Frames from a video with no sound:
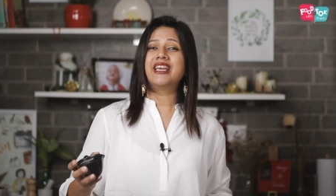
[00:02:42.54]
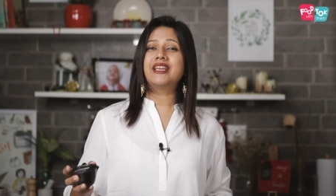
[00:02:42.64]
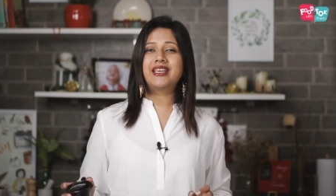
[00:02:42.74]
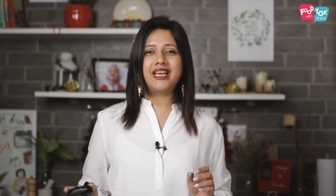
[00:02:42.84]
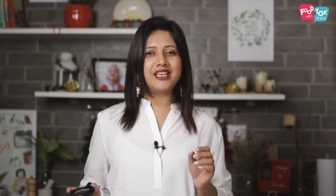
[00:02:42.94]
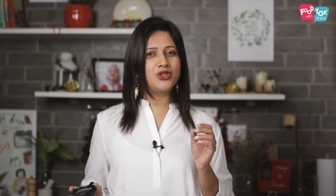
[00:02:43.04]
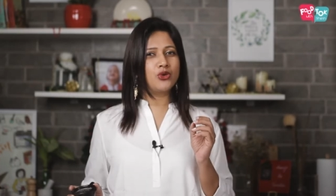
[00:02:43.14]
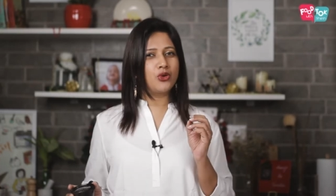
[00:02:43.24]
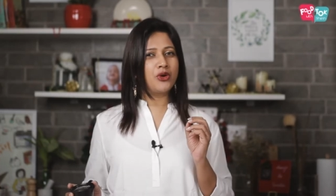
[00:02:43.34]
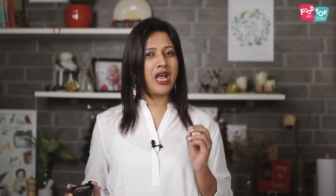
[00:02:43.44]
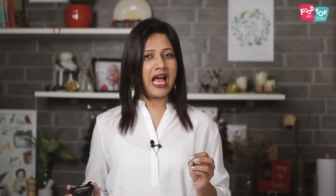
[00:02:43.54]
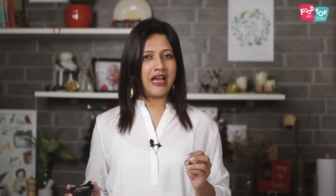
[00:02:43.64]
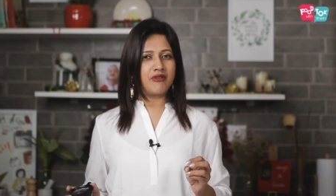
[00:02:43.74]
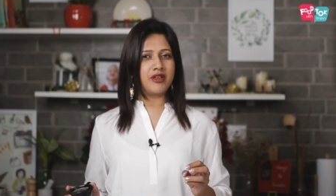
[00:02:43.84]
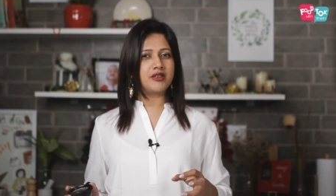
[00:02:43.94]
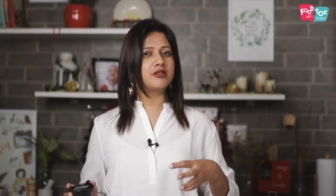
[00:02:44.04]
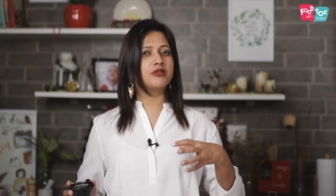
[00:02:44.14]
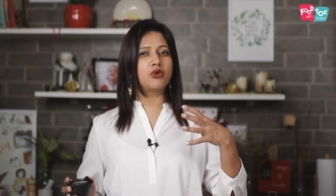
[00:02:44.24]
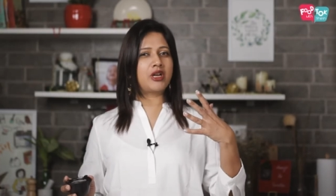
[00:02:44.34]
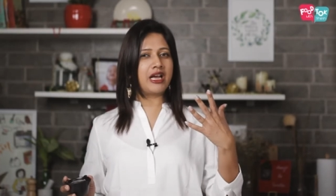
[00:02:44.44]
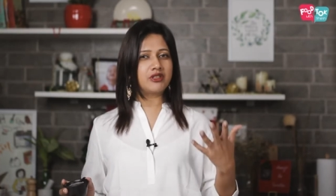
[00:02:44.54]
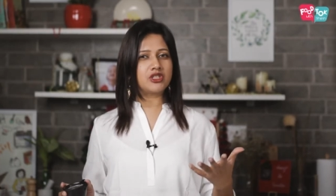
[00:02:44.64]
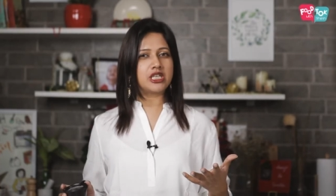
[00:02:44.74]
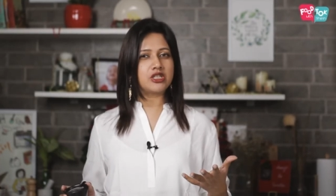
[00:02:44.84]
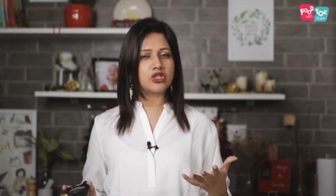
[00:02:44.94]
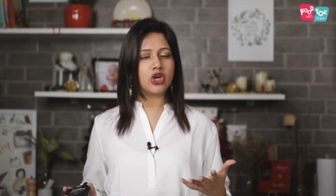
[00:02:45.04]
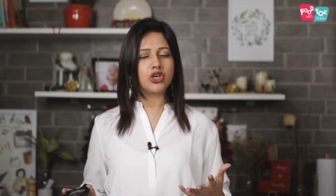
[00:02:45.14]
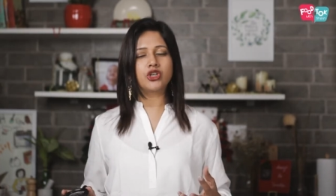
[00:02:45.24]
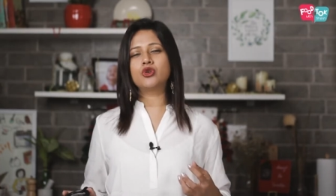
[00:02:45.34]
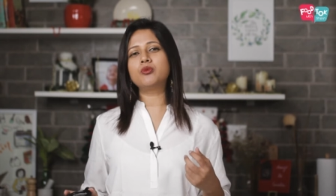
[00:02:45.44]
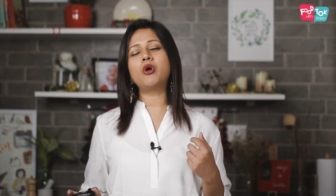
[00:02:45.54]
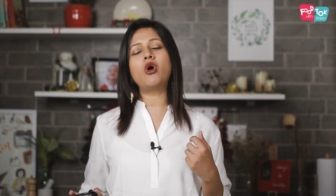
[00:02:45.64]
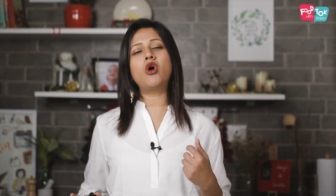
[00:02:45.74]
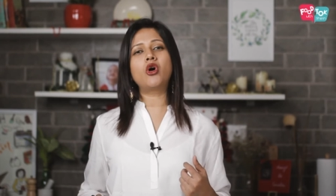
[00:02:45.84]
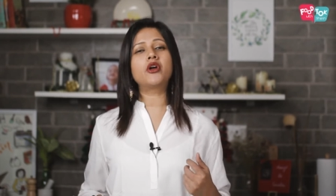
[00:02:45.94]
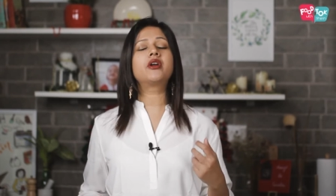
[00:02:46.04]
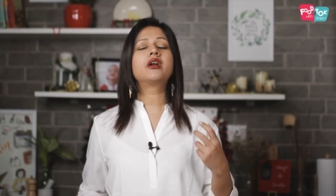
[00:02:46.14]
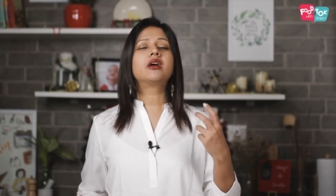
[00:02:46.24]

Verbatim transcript: In case you don't have it, don't have the chicken stock cube or